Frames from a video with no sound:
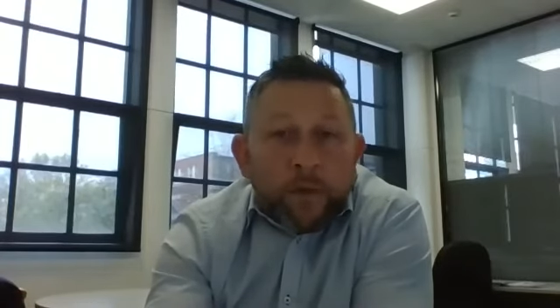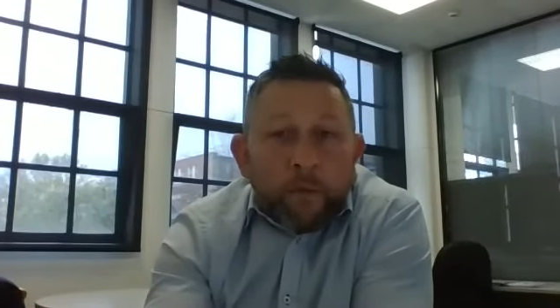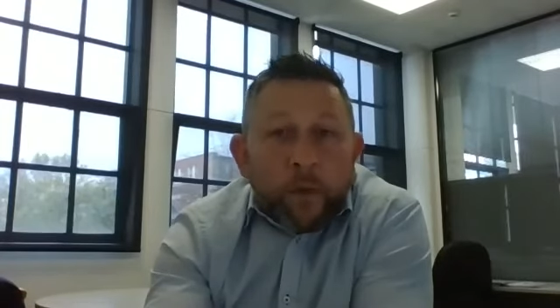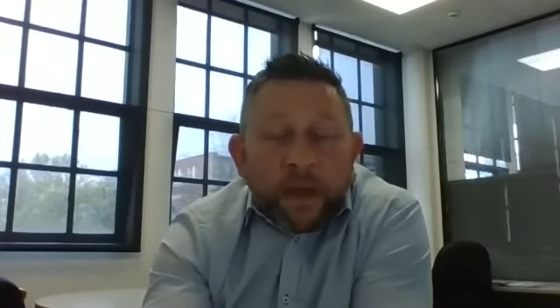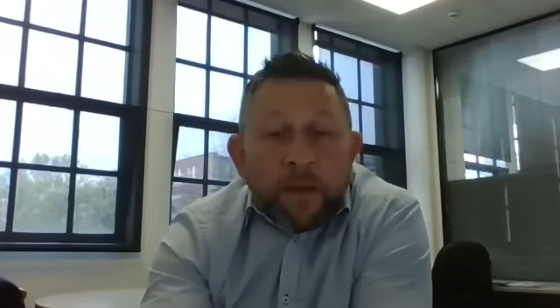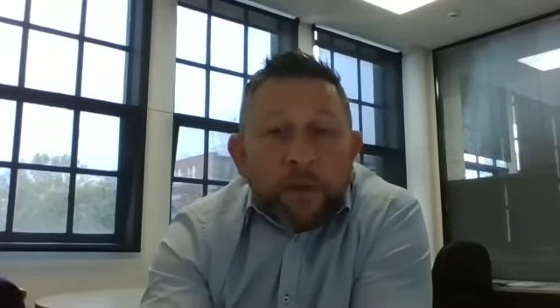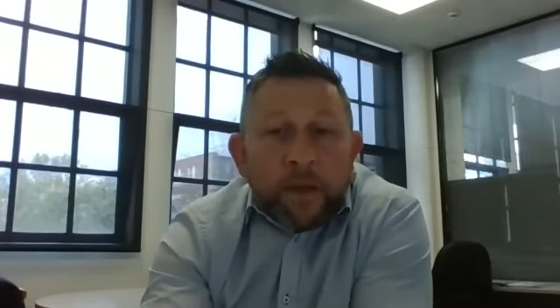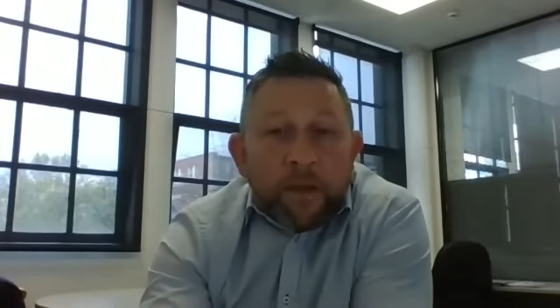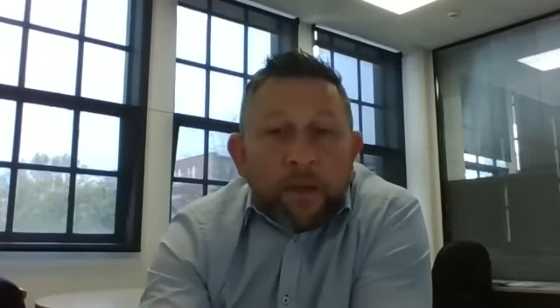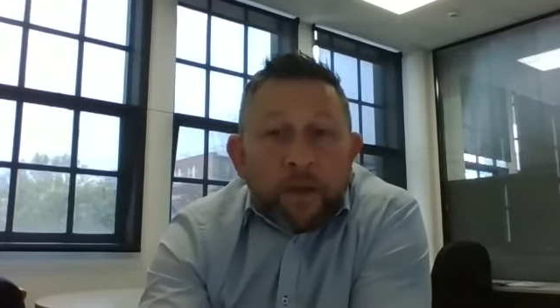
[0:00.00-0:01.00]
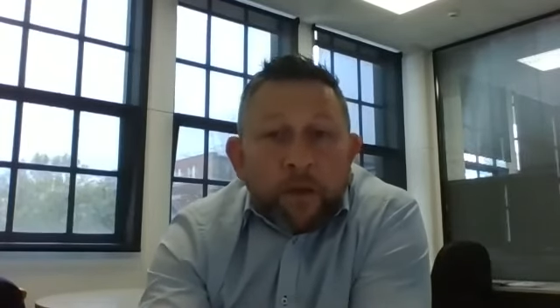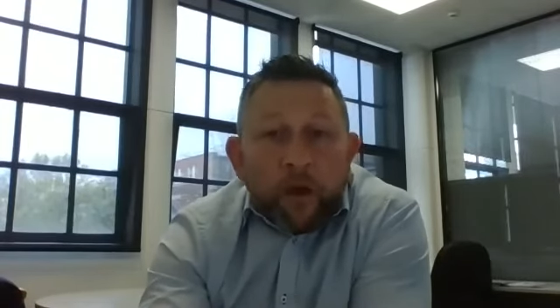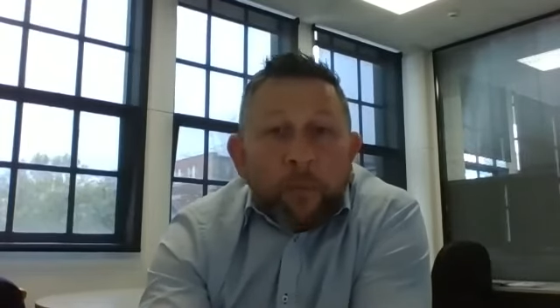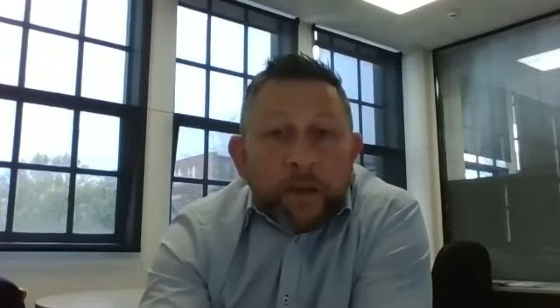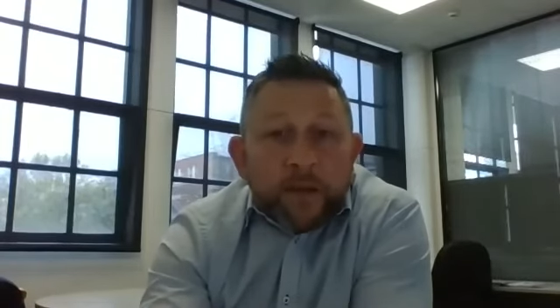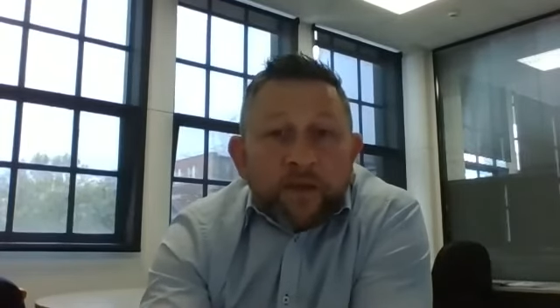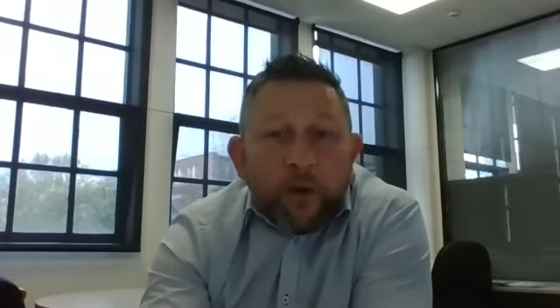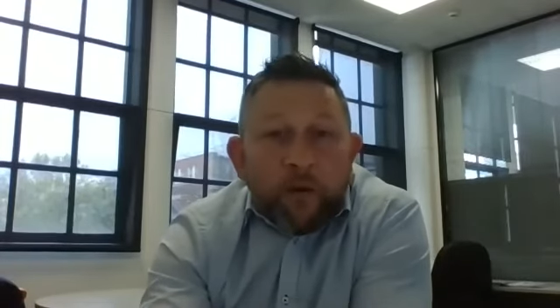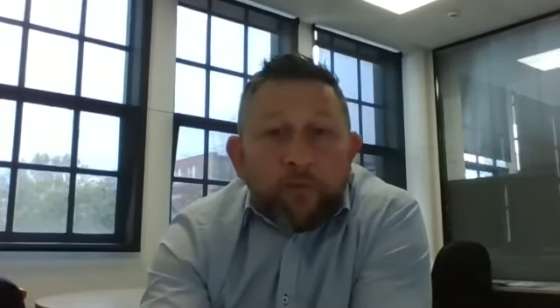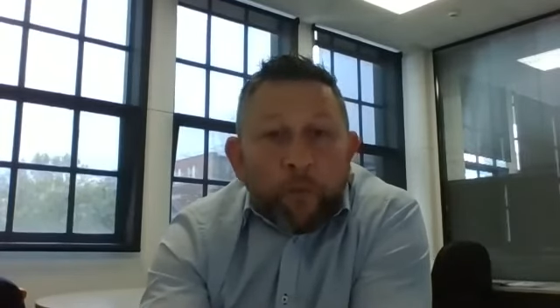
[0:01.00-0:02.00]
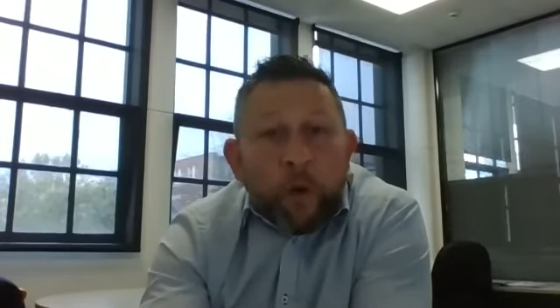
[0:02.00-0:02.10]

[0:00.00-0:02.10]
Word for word: we're keeping copies of what